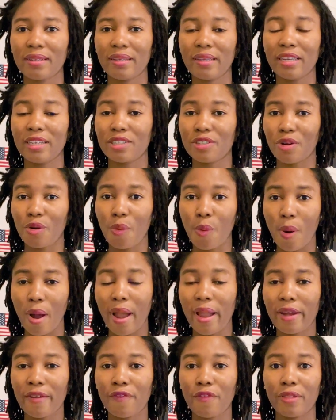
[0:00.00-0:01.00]
is
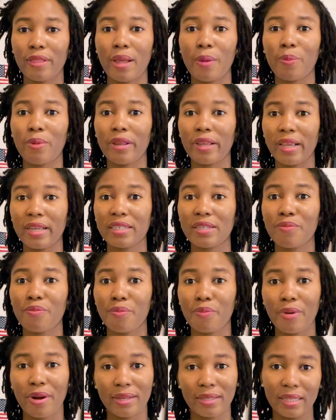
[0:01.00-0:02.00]
required for the application
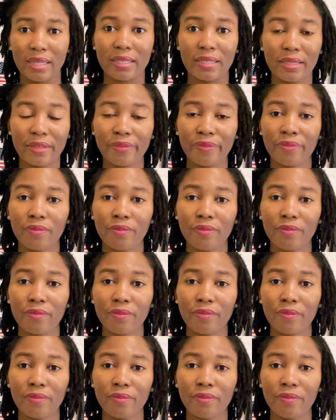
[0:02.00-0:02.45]
process.